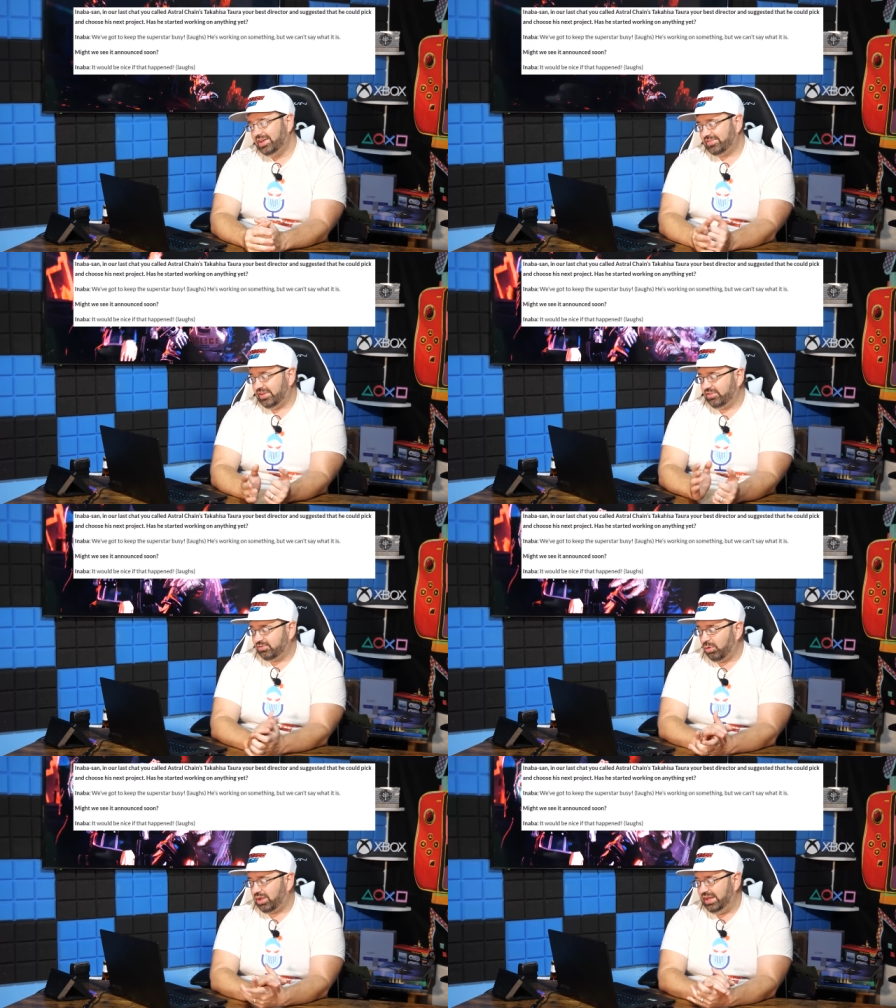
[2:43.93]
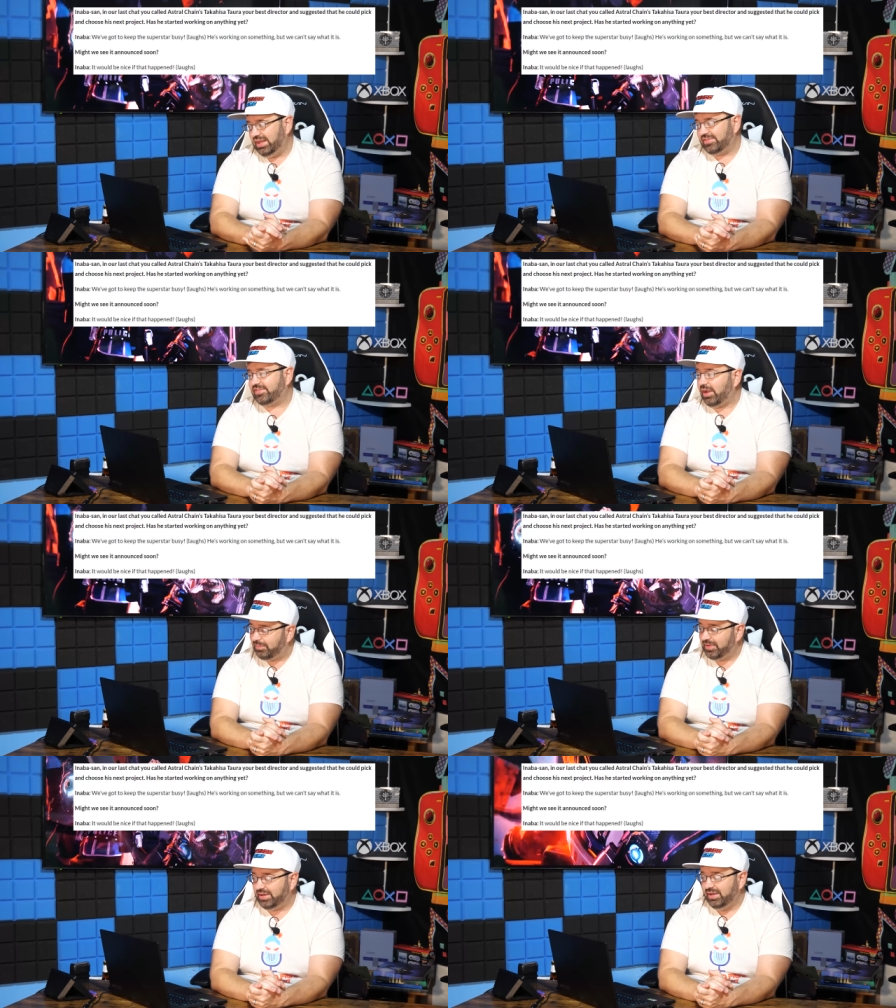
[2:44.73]
He says he's working on
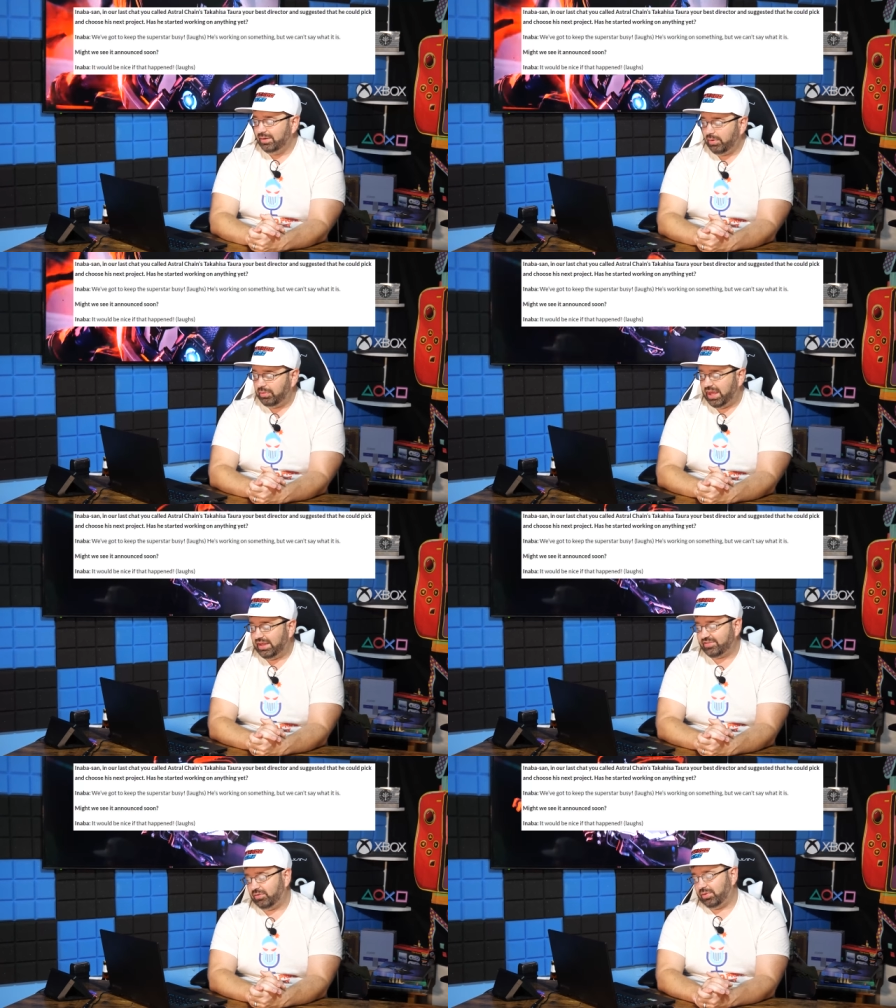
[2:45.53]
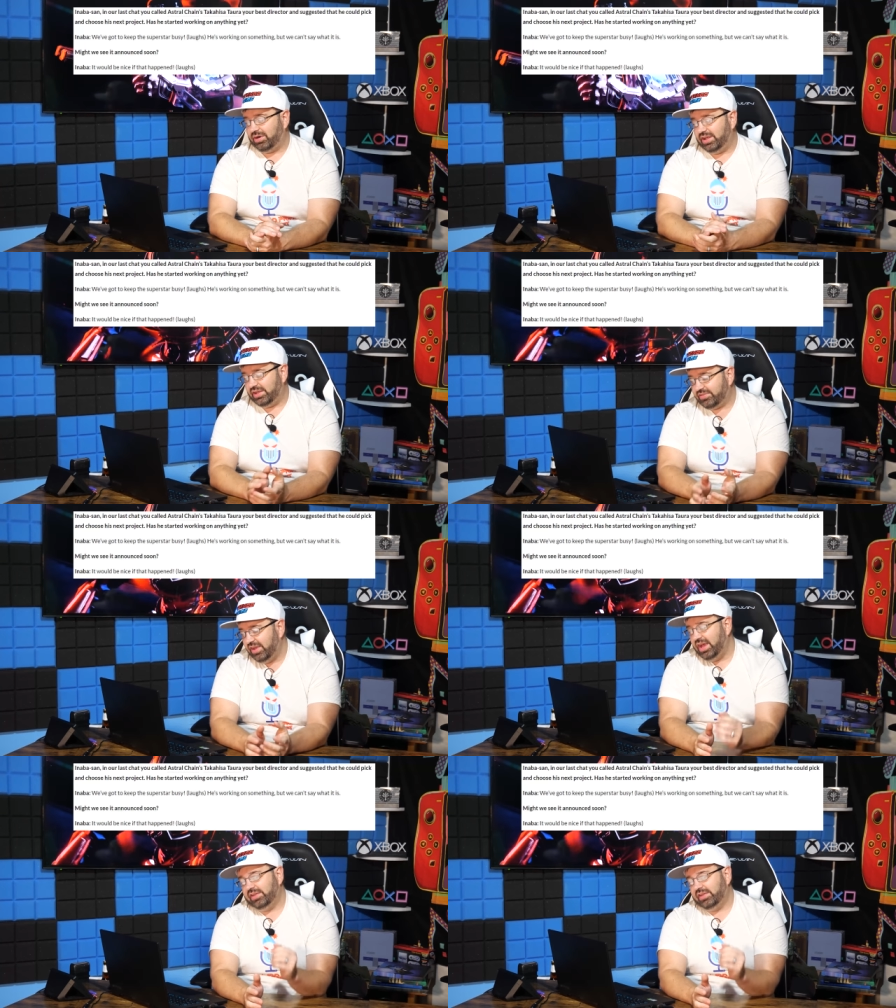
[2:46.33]
something, but we can't say what it is.